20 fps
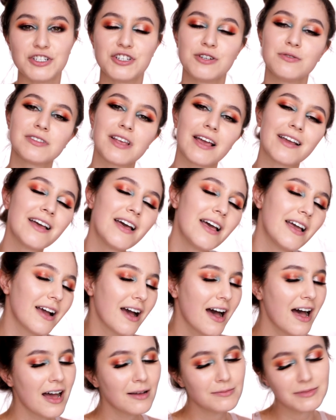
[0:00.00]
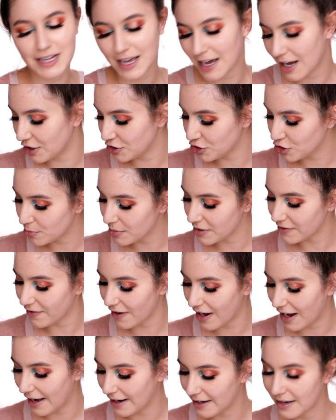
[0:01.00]
And she was like, calm down, you'll be
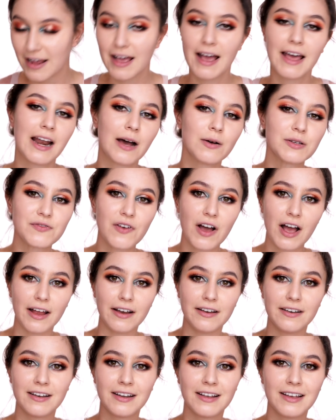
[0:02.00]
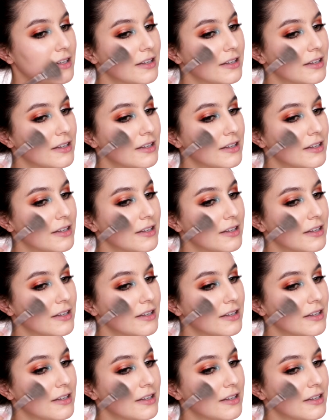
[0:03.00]
fine. And I was fine.